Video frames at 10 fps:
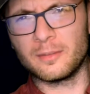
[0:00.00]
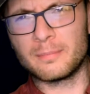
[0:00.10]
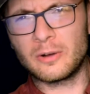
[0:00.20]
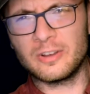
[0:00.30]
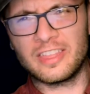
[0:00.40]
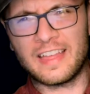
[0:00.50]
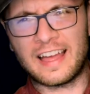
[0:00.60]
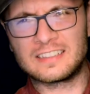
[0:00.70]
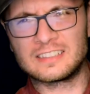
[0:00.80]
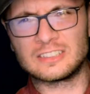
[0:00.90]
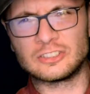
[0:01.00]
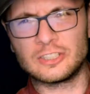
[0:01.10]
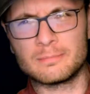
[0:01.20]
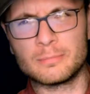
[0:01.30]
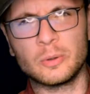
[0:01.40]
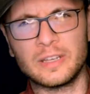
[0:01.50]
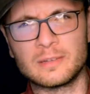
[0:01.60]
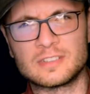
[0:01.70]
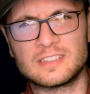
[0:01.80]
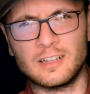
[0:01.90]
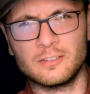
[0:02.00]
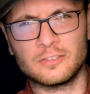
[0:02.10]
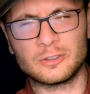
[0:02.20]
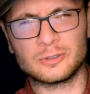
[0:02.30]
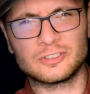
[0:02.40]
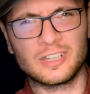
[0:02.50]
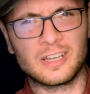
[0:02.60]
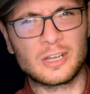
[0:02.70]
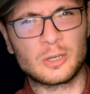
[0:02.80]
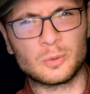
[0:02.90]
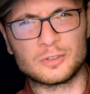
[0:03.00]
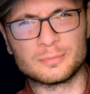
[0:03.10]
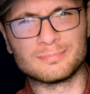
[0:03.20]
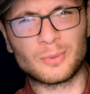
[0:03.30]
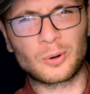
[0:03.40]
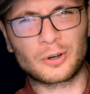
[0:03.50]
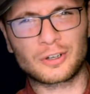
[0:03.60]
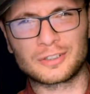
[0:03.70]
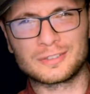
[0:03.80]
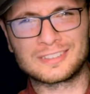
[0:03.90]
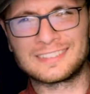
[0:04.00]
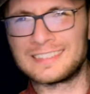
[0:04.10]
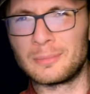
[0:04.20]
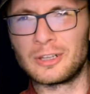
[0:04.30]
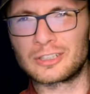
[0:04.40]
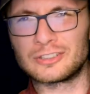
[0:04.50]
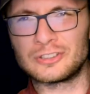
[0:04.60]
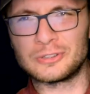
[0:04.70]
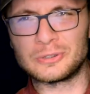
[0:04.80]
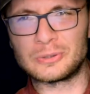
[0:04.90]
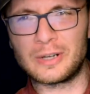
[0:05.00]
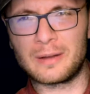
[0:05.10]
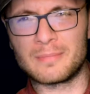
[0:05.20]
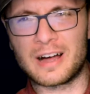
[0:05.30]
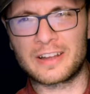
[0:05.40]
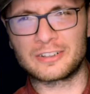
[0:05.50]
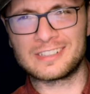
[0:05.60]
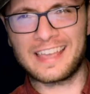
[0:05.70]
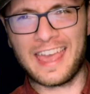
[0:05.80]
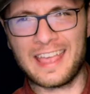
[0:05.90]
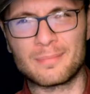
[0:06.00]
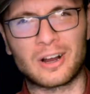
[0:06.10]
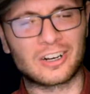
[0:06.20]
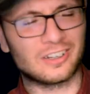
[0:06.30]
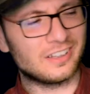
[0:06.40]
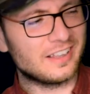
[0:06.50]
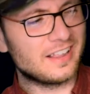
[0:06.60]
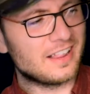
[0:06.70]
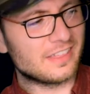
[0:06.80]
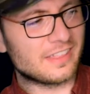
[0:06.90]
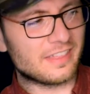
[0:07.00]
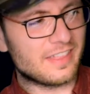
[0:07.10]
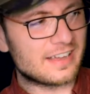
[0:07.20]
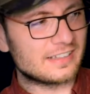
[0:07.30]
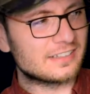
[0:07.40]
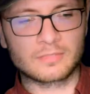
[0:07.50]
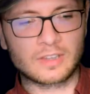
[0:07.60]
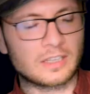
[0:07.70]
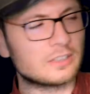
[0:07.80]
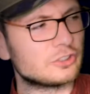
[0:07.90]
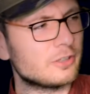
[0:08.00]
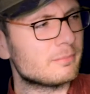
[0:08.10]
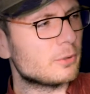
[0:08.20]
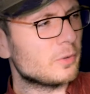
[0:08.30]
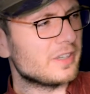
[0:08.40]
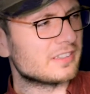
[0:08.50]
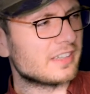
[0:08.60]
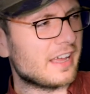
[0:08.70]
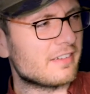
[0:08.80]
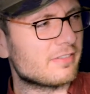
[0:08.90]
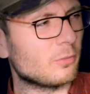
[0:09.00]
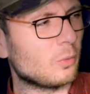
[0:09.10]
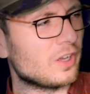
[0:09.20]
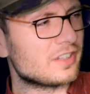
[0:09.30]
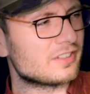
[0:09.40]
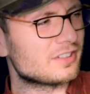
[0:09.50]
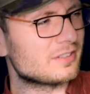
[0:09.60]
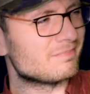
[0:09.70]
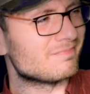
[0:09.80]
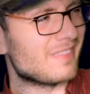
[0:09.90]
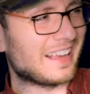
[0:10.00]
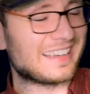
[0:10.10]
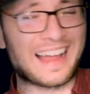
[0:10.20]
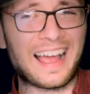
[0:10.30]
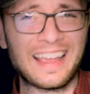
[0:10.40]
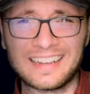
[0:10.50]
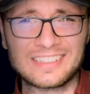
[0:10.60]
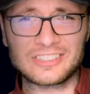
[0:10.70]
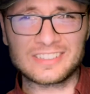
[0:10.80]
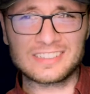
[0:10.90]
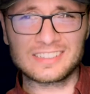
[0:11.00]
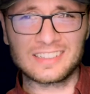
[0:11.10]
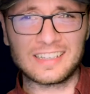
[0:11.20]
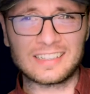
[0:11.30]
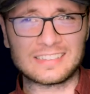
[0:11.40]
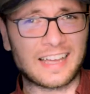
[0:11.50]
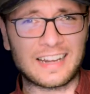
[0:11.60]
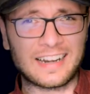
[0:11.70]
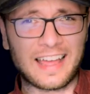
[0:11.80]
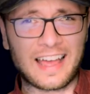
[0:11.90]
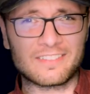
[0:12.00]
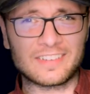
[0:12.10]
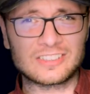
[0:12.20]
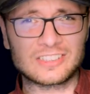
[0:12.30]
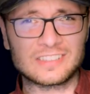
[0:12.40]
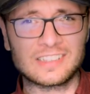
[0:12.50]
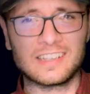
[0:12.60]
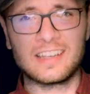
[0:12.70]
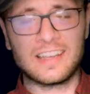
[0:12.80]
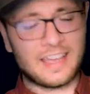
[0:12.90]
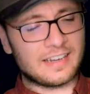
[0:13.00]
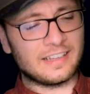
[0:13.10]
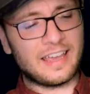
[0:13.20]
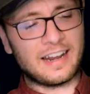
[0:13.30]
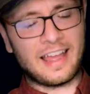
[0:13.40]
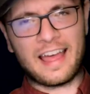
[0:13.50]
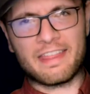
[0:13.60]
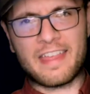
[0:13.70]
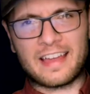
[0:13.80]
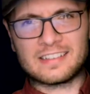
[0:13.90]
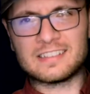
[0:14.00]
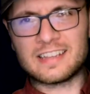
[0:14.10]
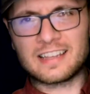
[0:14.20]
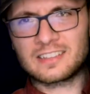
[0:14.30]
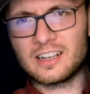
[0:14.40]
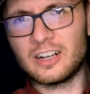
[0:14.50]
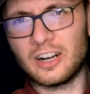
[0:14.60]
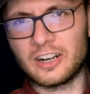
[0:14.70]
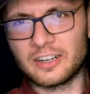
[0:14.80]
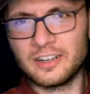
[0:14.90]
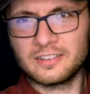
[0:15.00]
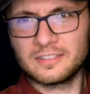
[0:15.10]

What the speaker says: Bowie that Jim Bowie himself used was more similar to a modern K-bar than this. Jim Bowie's knife was like 9 inches, 9.5 inches, and again it had that disc guard.